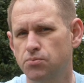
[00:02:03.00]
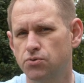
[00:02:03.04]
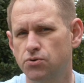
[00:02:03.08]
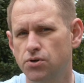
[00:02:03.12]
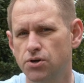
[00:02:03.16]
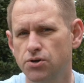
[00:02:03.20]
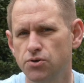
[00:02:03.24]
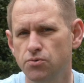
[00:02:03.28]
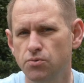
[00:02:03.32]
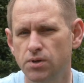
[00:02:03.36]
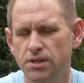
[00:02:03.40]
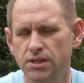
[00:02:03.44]

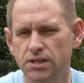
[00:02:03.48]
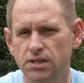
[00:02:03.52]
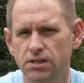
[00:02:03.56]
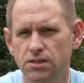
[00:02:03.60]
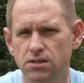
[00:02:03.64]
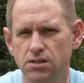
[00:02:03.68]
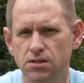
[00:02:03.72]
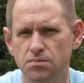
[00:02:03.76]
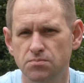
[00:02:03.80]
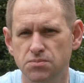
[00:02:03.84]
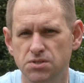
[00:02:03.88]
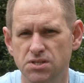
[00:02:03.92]
Pro when
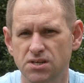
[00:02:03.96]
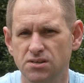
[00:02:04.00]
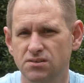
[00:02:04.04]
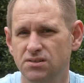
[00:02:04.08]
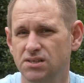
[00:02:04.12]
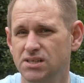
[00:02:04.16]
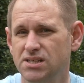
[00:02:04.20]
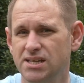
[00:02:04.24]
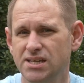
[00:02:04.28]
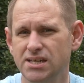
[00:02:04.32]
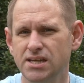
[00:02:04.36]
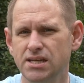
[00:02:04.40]
that comes
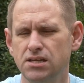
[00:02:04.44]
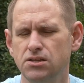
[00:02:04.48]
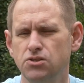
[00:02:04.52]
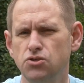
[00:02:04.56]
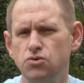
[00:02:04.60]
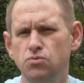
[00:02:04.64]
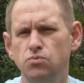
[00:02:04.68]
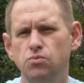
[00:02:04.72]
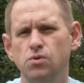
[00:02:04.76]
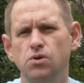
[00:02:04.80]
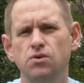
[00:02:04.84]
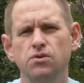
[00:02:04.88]
out. And again,
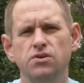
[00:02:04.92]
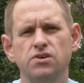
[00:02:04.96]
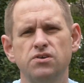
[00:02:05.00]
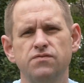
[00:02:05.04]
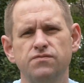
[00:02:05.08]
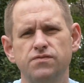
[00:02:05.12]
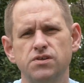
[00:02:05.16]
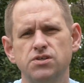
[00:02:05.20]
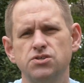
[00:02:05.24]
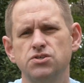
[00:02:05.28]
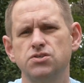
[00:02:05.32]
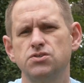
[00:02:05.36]
you'll want
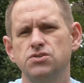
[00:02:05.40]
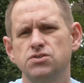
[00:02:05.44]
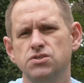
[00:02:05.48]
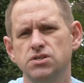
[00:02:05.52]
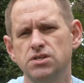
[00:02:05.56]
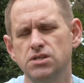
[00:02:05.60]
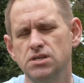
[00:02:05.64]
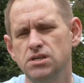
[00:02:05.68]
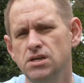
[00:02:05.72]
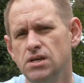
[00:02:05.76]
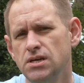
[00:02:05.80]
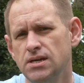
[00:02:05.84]

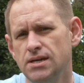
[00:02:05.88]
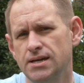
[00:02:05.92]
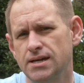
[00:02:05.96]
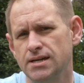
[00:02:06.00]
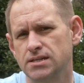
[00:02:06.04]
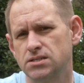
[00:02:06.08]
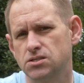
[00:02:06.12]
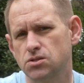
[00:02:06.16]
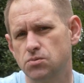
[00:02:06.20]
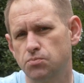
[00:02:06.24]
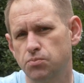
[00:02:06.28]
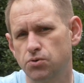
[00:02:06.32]
efficiency
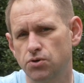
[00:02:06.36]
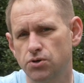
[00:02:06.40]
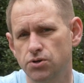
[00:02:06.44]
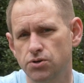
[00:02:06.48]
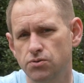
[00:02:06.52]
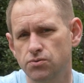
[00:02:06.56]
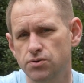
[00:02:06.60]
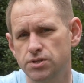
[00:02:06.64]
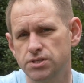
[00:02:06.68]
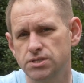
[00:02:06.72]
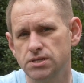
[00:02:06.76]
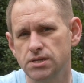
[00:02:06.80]
as the
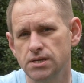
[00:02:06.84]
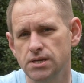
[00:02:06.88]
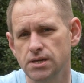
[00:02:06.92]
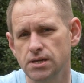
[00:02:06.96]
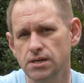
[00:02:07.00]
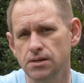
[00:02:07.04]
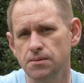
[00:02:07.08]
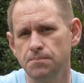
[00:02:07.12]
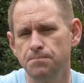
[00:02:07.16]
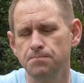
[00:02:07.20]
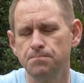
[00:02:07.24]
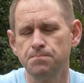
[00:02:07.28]
priority
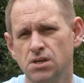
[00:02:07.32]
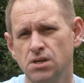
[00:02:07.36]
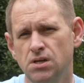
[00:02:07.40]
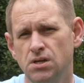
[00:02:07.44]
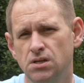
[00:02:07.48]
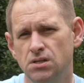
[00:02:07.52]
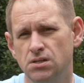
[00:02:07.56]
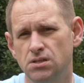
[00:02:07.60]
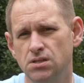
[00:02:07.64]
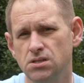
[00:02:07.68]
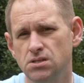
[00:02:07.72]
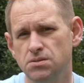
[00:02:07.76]
here.
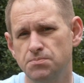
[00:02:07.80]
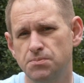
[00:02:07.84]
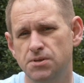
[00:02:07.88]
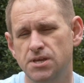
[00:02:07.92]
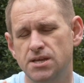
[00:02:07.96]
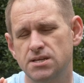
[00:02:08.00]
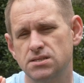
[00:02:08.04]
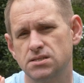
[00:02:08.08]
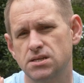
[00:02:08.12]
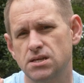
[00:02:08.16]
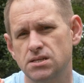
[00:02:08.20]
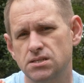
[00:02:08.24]
Now, this
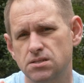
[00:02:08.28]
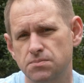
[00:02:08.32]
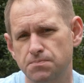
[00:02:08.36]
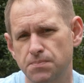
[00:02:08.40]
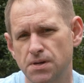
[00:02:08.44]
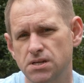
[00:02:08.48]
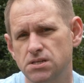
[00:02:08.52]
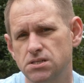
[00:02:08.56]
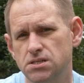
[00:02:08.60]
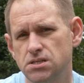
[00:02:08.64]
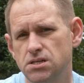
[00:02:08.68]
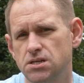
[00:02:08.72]
gets
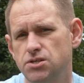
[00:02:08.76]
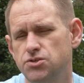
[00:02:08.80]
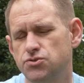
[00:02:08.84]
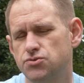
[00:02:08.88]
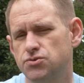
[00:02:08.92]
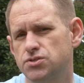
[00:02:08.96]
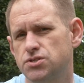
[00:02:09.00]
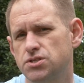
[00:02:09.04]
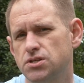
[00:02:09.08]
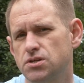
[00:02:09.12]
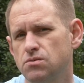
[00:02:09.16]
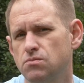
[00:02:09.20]
especially
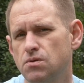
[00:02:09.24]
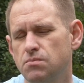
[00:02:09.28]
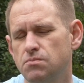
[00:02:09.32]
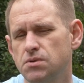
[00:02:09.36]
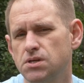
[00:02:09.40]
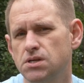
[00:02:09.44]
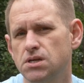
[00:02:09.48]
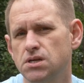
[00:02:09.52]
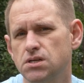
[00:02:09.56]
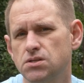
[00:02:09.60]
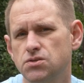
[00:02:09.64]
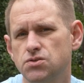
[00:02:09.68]
interesting when
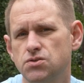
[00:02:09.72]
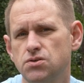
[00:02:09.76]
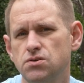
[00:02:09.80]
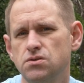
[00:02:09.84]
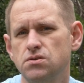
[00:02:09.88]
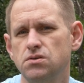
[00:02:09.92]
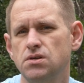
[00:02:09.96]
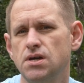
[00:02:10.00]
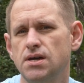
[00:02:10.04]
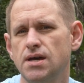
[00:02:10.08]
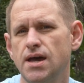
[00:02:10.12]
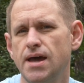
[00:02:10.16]
we get
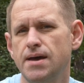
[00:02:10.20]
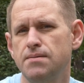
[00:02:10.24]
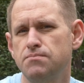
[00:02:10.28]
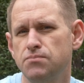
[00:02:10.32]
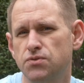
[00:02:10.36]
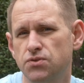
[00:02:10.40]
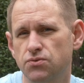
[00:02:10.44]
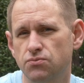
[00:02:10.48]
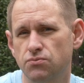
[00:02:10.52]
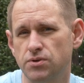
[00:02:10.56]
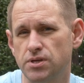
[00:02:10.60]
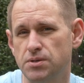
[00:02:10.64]
to
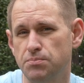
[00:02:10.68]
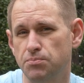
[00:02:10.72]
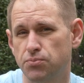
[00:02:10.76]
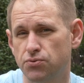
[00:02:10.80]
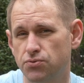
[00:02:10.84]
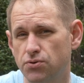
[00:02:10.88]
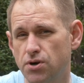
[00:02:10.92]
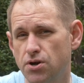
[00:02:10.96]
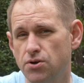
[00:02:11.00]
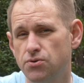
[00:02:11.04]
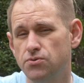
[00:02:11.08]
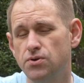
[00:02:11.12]
M3
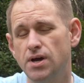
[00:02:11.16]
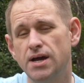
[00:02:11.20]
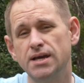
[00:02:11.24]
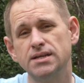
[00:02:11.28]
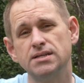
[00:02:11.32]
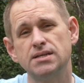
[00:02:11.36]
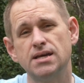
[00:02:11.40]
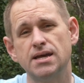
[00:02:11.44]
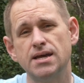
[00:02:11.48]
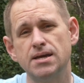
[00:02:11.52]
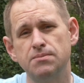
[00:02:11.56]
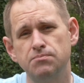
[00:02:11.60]
Pro
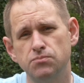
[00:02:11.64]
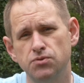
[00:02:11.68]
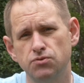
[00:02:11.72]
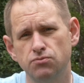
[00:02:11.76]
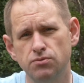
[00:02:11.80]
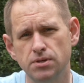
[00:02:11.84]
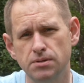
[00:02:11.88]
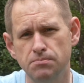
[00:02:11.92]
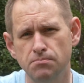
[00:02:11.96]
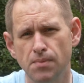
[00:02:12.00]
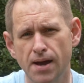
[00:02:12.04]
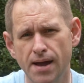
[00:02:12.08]
and
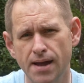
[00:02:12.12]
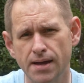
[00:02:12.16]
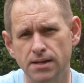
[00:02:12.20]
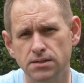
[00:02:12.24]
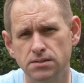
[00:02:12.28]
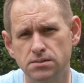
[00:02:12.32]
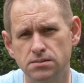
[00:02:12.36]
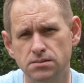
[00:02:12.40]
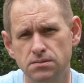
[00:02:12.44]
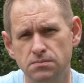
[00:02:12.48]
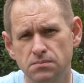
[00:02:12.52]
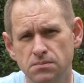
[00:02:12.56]
M3
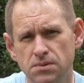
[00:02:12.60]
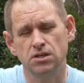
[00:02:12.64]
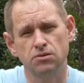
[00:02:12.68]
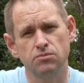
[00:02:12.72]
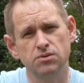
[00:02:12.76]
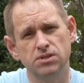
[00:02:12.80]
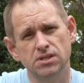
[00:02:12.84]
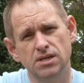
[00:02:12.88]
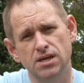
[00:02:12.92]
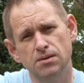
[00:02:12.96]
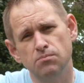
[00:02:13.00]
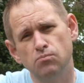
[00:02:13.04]
Max. Now,
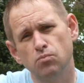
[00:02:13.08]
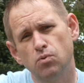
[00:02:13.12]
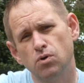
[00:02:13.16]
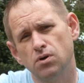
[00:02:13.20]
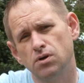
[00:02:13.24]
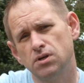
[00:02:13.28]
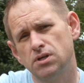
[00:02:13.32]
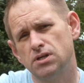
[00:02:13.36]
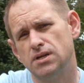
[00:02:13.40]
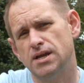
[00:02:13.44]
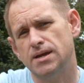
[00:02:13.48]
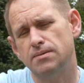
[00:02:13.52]
with the
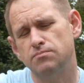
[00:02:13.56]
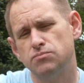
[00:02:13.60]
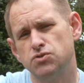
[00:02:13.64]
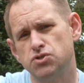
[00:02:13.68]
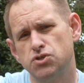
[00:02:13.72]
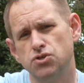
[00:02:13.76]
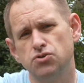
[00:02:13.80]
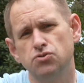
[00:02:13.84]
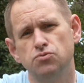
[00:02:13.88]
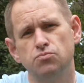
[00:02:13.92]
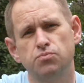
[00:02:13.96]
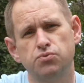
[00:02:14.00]
M1 and
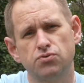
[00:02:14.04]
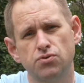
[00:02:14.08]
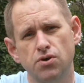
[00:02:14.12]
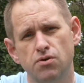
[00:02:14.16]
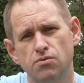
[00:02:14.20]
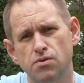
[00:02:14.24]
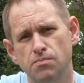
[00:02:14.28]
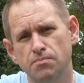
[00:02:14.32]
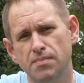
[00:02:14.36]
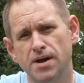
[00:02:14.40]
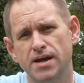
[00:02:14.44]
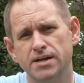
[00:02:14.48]
M2
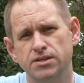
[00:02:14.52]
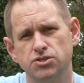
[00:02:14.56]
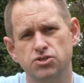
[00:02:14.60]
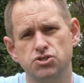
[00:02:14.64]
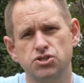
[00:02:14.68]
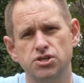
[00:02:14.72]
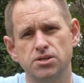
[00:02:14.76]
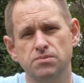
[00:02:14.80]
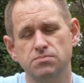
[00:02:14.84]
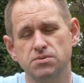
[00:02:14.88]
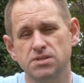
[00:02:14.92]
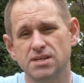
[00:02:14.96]
Pro and Max
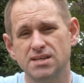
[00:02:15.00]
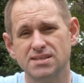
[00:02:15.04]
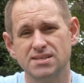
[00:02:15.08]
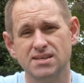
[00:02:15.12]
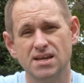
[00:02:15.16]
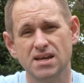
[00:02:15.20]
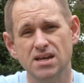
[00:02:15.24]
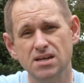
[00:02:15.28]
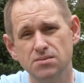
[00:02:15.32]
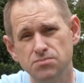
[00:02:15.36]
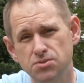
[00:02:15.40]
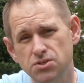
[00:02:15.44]
chips, there's
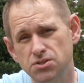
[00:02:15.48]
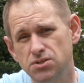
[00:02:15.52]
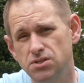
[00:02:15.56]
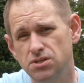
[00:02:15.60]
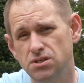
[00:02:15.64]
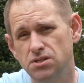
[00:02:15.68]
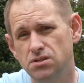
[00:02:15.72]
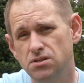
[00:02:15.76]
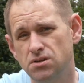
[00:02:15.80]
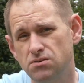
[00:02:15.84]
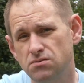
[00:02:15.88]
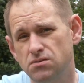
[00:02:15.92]

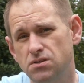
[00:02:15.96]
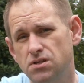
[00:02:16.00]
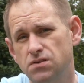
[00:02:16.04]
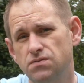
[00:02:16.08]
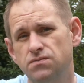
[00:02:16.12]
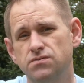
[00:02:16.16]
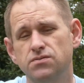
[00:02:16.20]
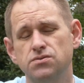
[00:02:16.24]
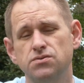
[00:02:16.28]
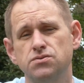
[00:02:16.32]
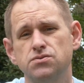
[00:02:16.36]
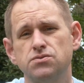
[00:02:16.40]
absolutely no
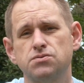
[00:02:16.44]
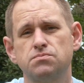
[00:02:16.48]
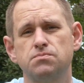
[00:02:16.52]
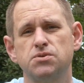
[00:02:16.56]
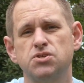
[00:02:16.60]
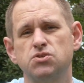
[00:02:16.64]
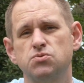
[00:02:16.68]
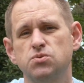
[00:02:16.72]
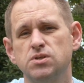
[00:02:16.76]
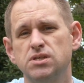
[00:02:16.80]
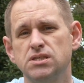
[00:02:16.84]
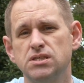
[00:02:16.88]
difference
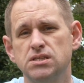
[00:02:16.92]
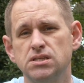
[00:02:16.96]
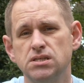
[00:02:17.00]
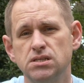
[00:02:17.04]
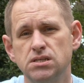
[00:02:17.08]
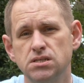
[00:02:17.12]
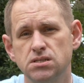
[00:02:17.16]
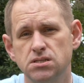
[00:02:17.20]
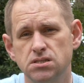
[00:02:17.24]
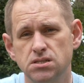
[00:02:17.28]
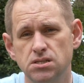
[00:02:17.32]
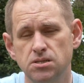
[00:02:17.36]
between
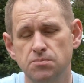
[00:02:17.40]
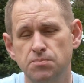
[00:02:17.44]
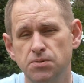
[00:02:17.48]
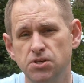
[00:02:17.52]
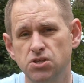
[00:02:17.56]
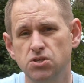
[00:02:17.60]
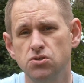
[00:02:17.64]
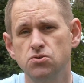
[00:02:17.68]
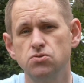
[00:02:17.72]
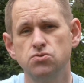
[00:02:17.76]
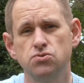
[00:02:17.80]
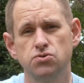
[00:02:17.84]
the
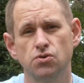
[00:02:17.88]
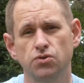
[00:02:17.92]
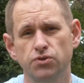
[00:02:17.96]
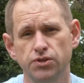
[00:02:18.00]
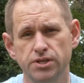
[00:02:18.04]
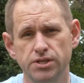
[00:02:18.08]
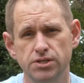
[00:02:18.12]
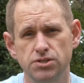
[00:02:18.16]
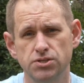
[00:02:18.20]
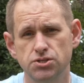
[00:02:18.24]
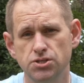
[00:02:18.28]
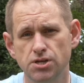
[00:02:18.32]
CPUs on these